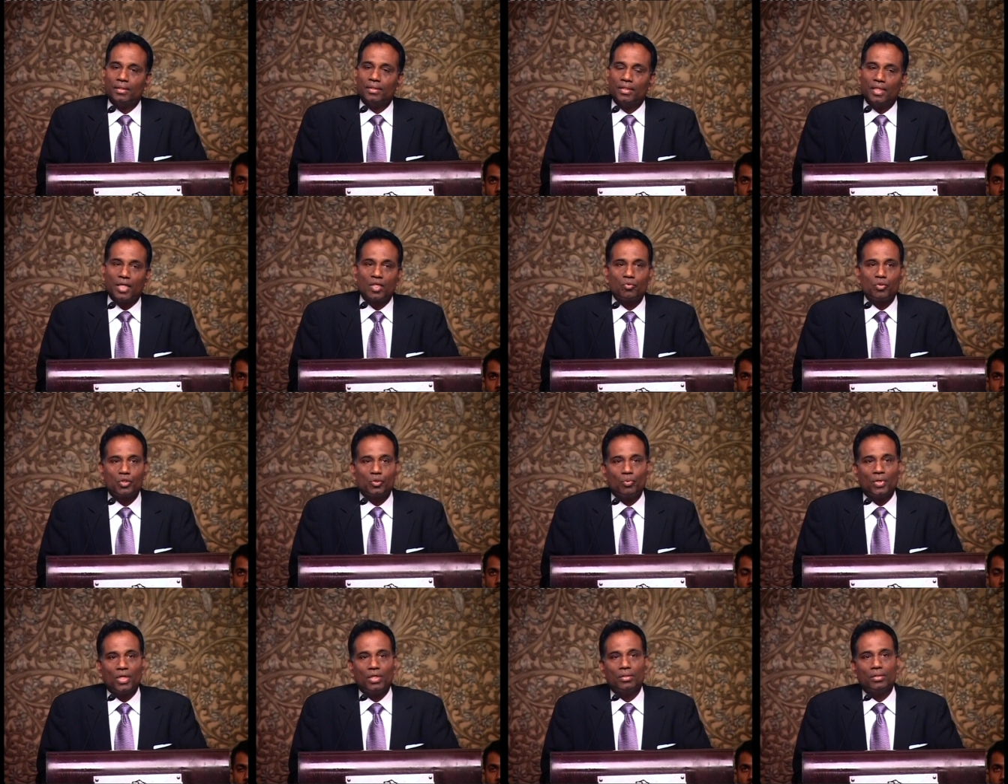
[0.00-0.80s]
that was
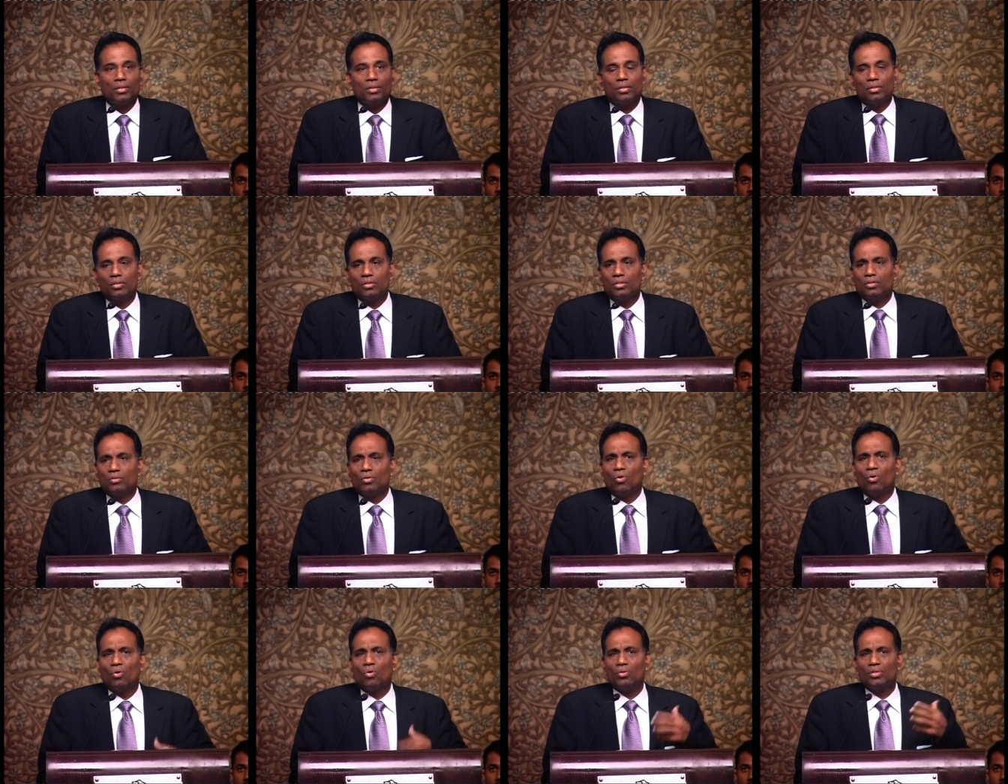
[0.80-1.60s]
when
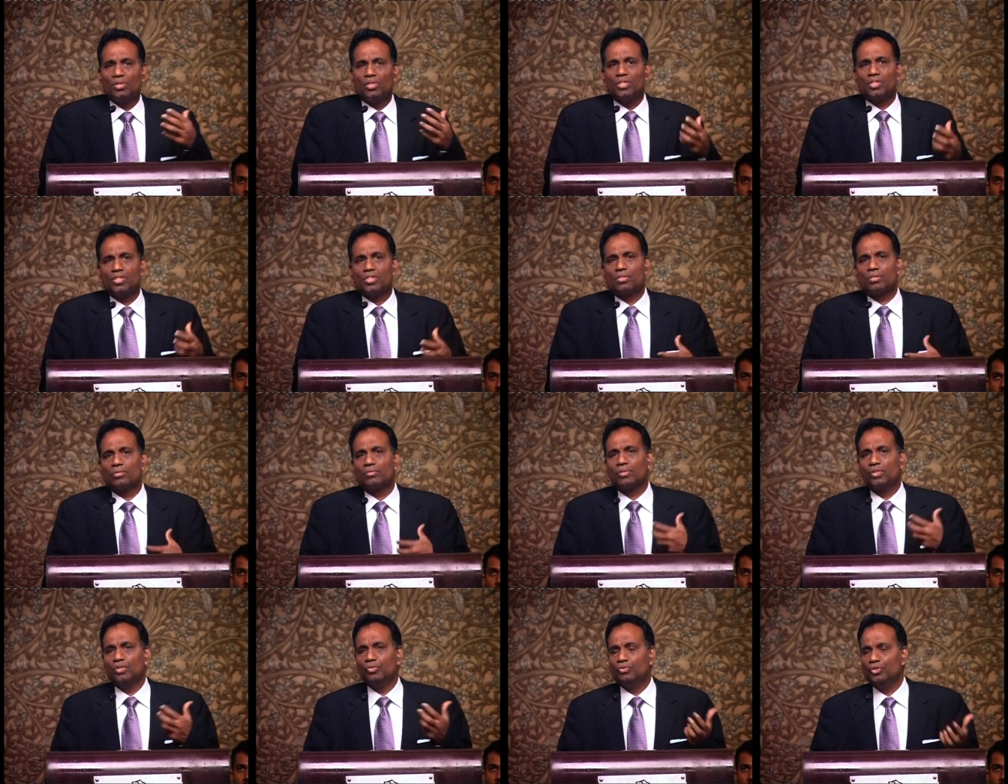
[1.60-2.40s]
all this
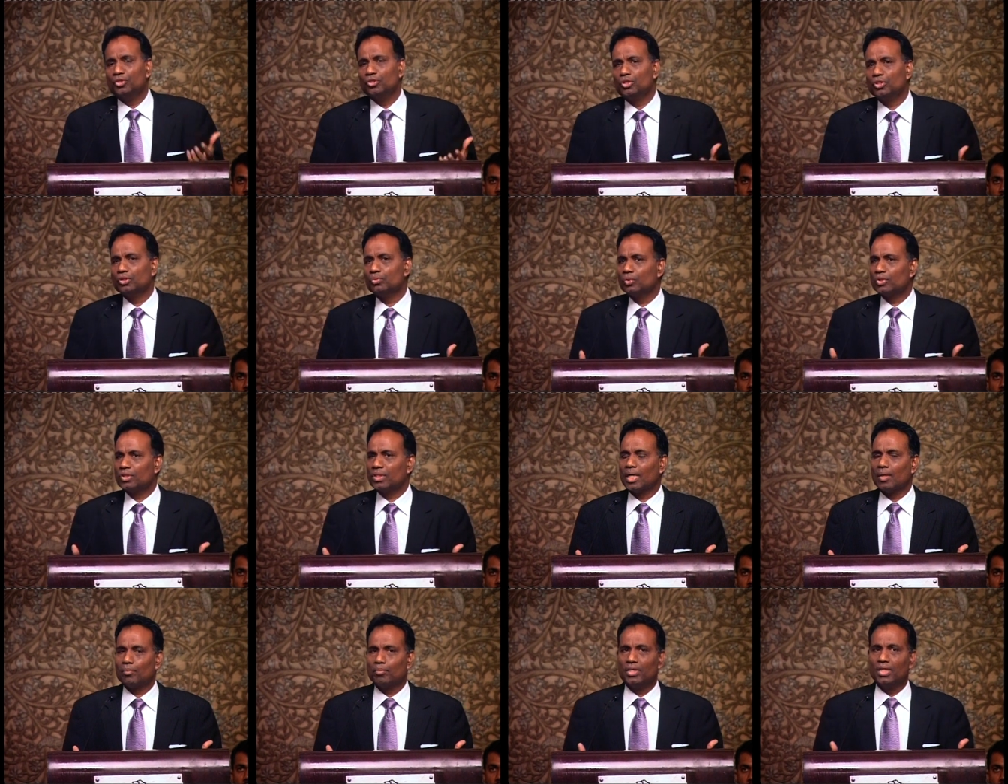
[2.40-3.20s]
confusion was
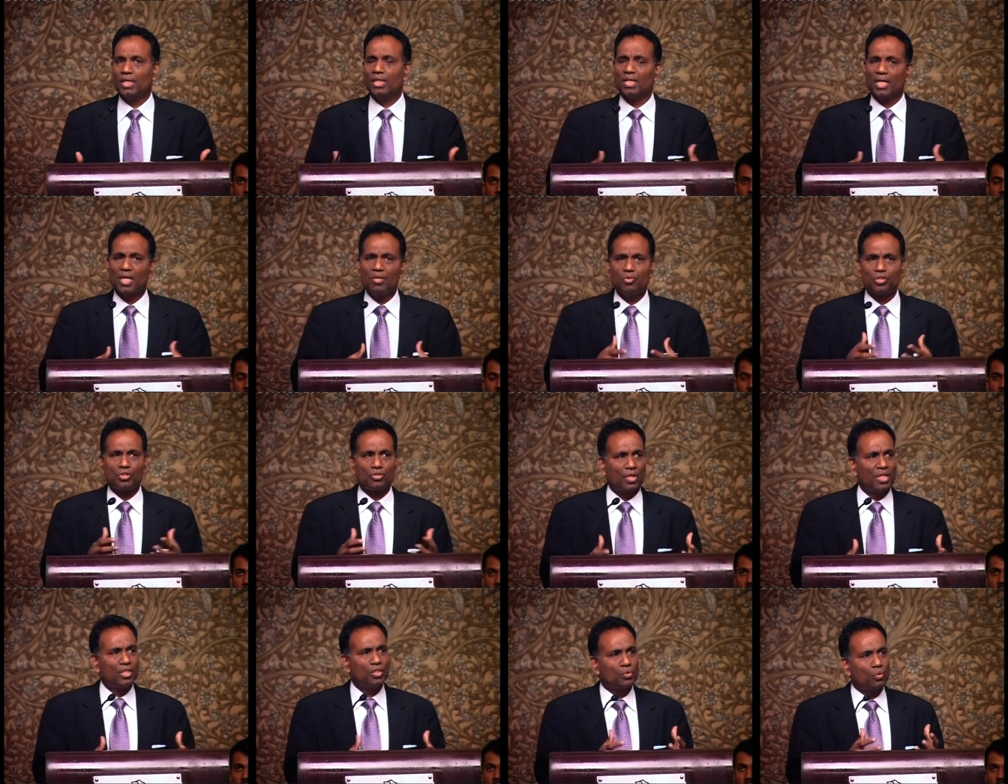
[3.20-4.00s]
happening and i was
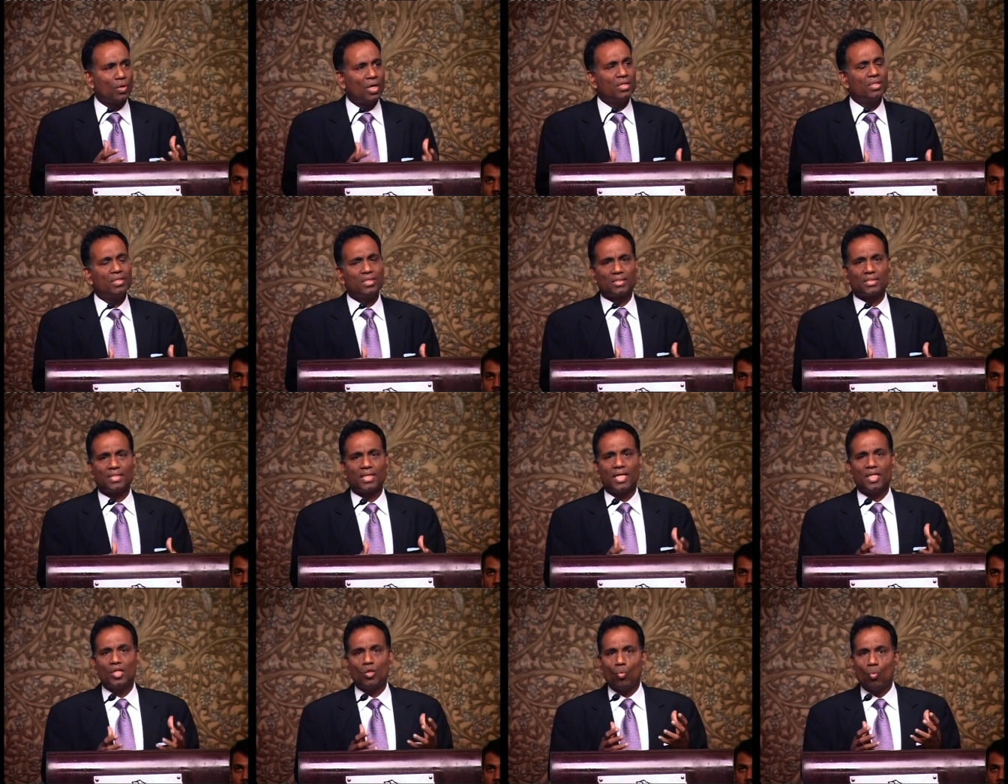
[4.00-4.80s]
trying to
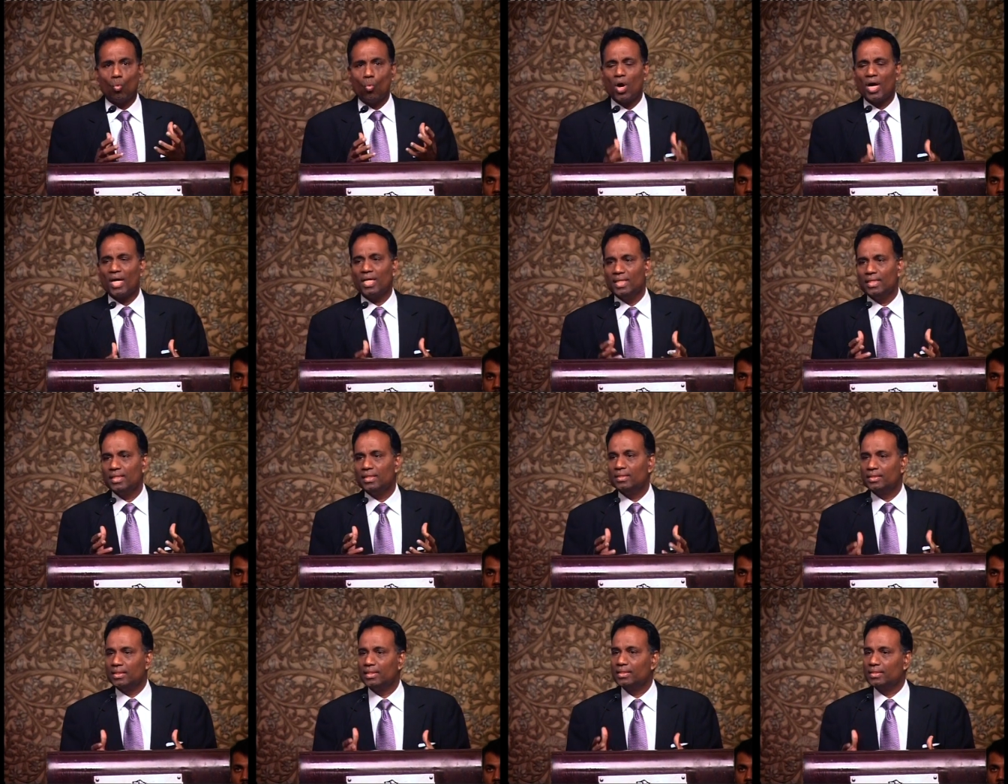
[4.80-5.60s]
understand why
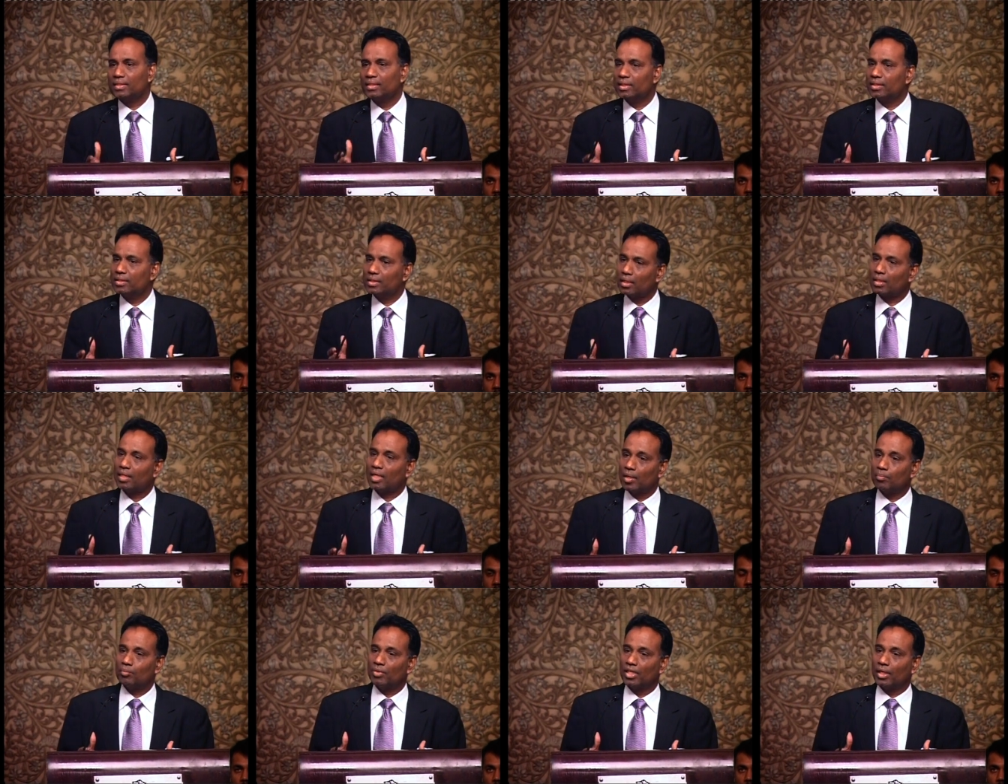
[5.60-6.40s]
these things are
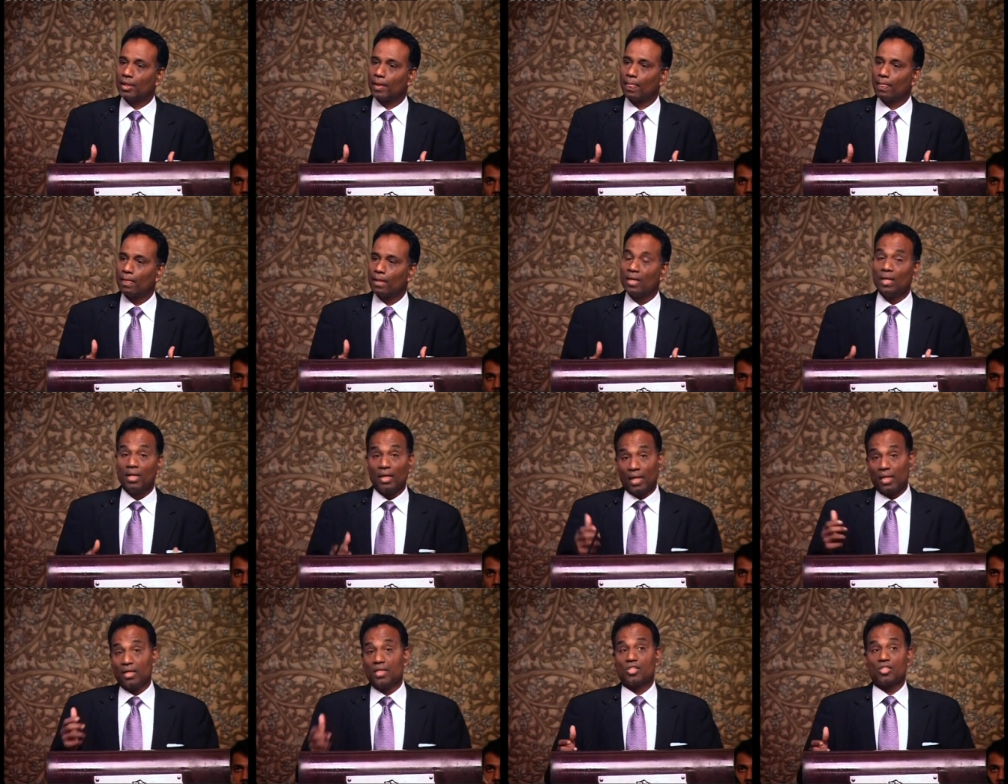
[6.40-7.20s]
happening
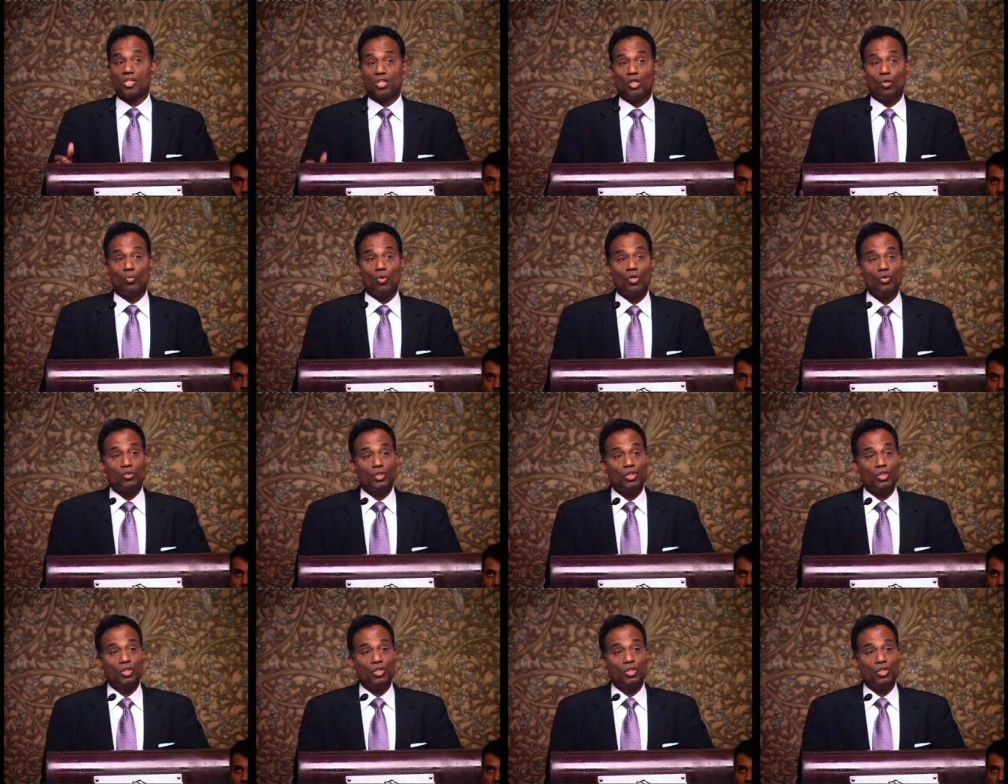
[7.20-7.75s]
and as a devout